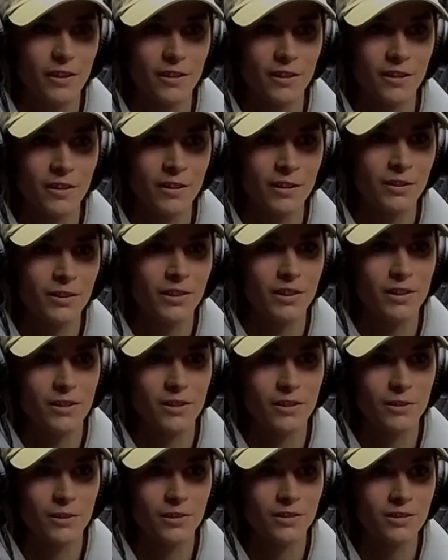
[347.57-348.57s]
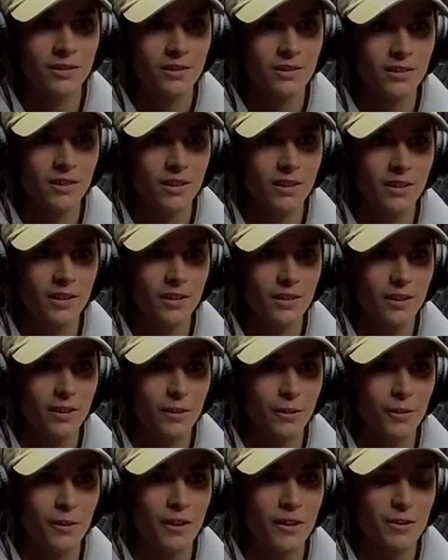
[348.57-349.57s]
other seniors
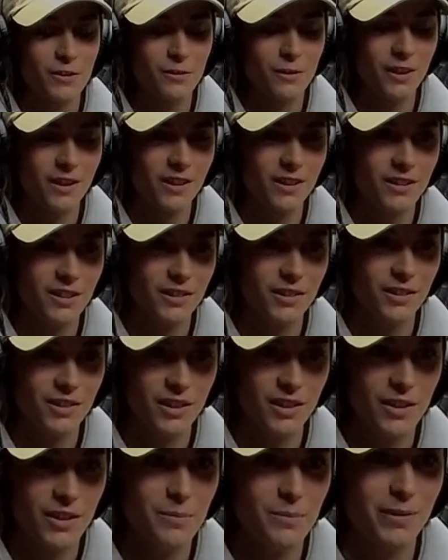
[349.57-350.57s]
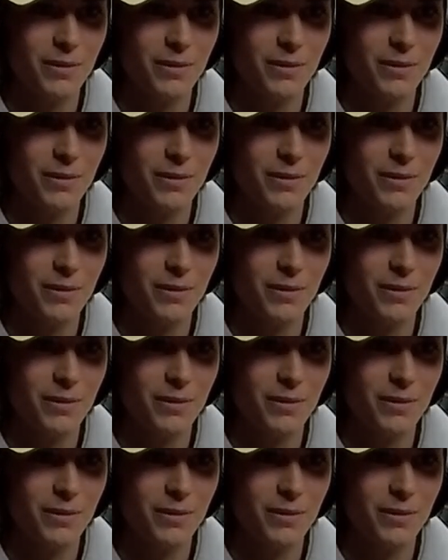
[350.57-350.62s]
that are graduating this year.